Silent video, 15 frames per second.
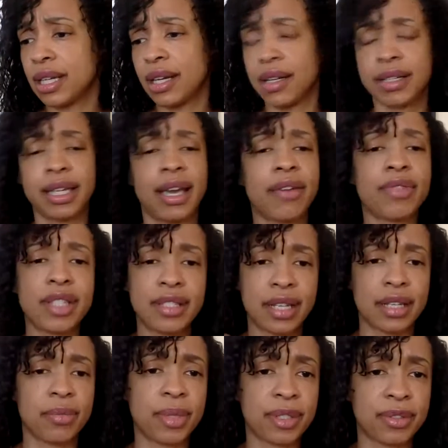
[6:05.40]
Kevin
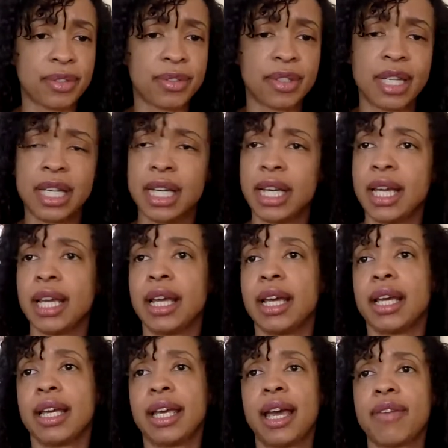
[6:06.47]
Samuels.
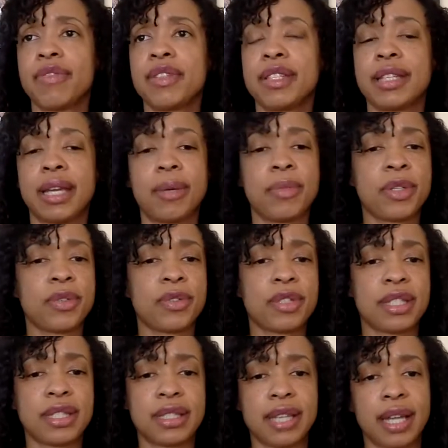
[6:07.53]
Kevin Samuels
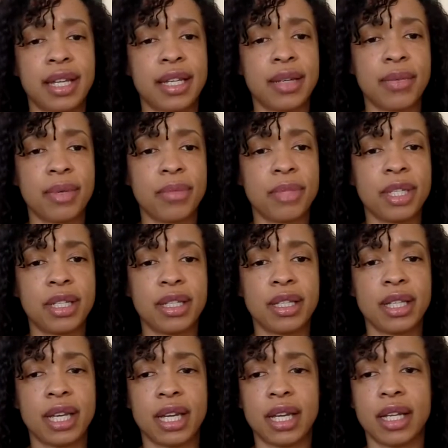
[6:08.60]
is telling women
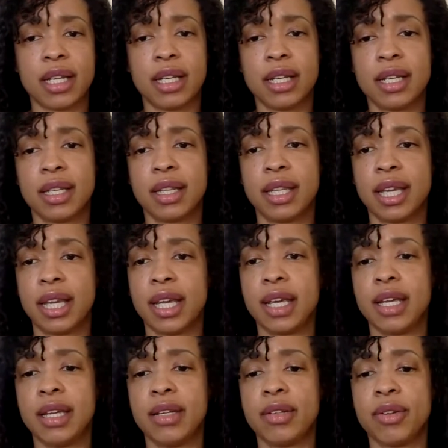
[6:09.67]
that
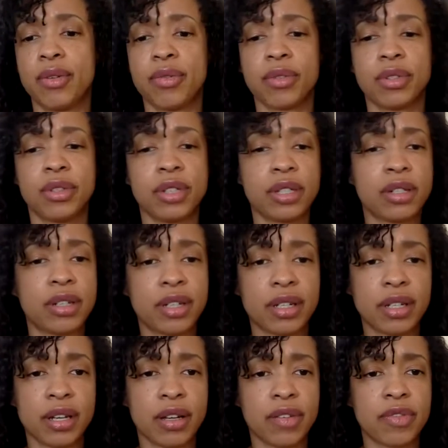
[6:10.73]
they don't look good
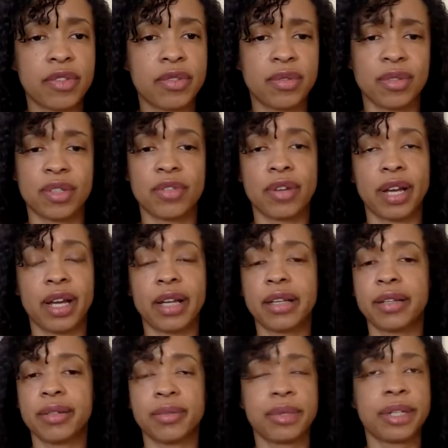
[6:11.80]
enough to attract
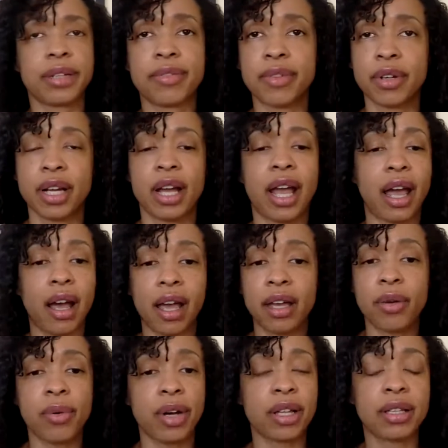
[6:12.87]
a high
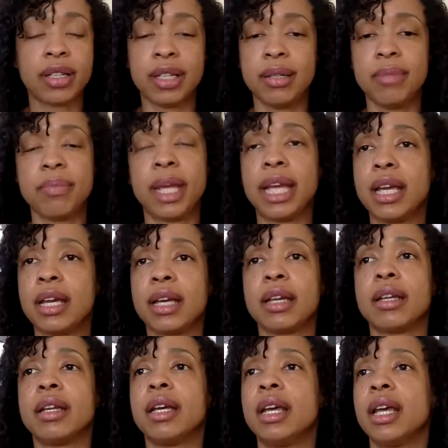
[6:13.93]
quality
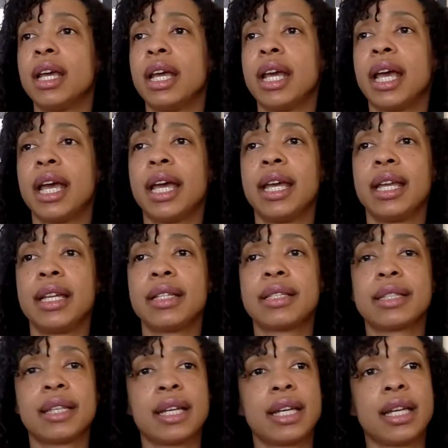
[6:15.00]
man. And it's
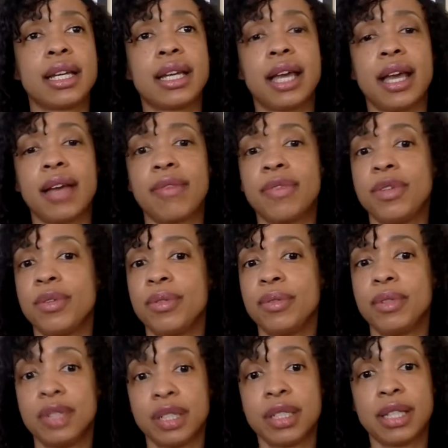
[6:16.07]
like, have you
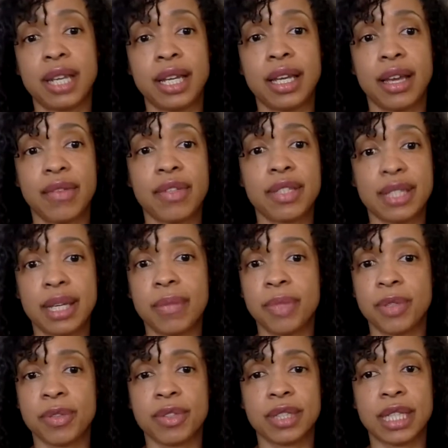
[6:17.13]
looked at Kevin
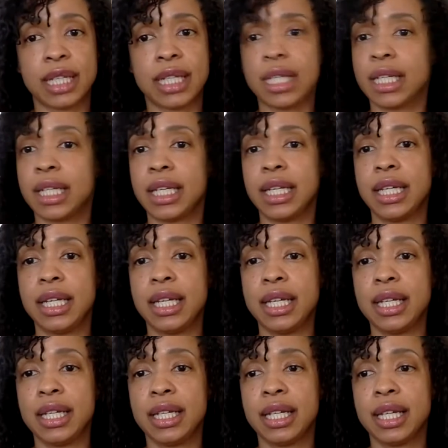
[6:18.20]
Samuels? Like, he